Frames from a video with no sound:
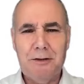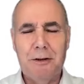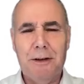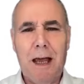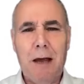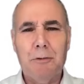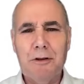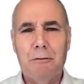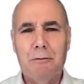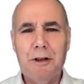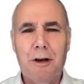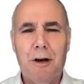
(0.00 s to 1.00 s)
So that was
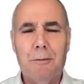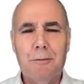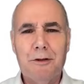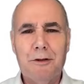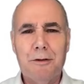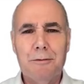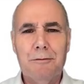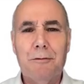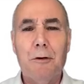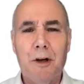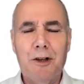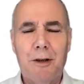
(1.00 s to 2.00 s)
going to come to
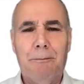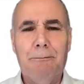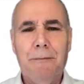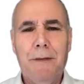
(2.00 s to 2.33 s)
fruition.